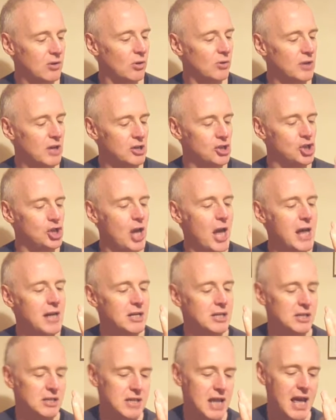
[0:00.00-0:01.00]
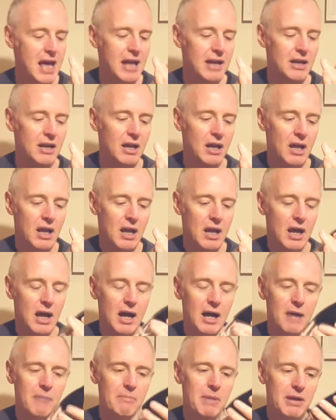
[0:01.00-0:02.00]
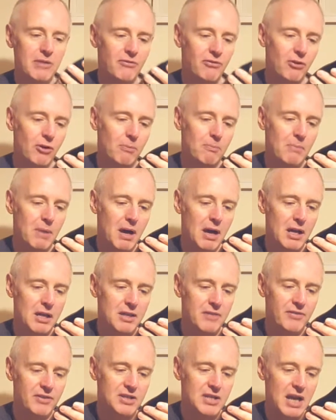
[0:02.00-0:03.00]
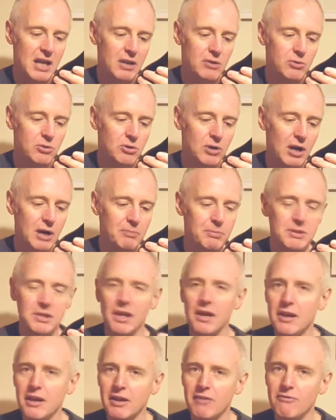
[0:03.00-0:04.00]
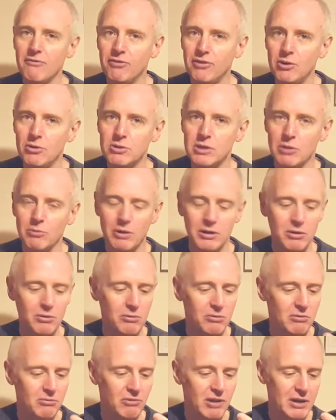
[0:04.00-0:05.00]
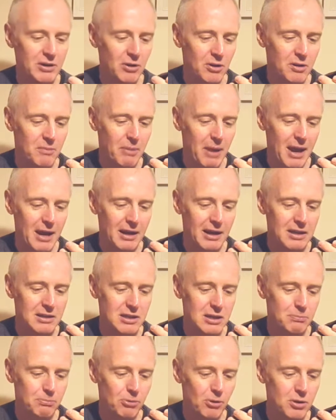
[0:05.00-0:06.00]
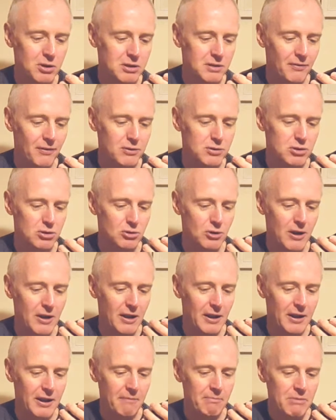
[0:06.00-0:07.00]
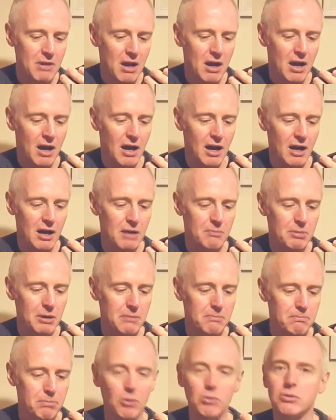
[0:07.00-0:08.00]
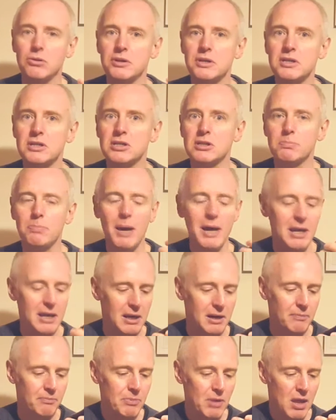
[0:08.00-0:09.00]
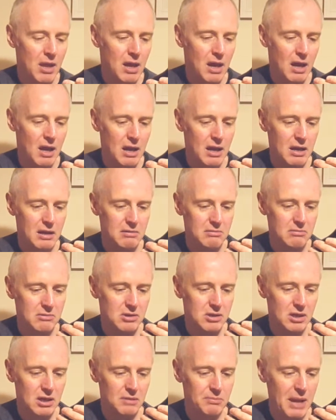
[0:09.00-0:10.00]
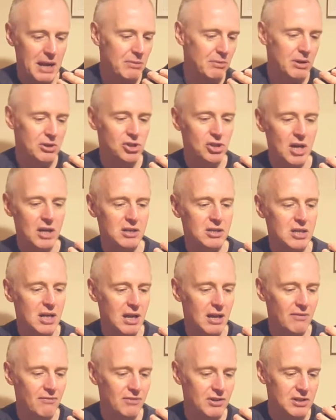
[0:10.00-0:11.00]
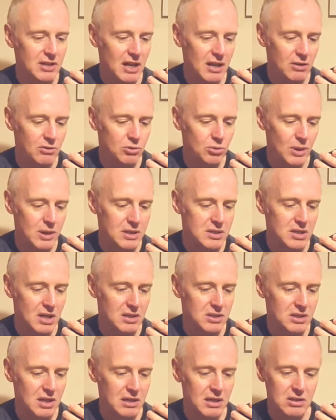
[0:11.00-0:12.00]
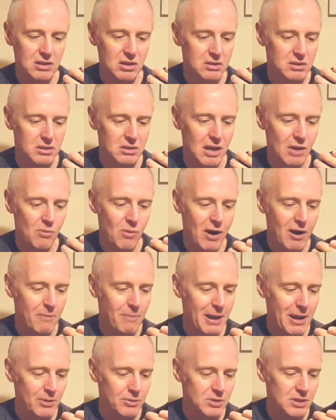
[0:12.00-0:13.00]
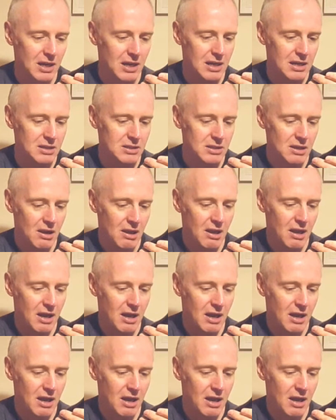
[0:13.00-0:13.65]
called Shed 10, made from the Verdelho grape. Slightly confusing when you read on the back. It says product of Australia, but bottled in Spain. And anyway, Shed 10 Verdelho 2016. It doesn't say whereabouts it is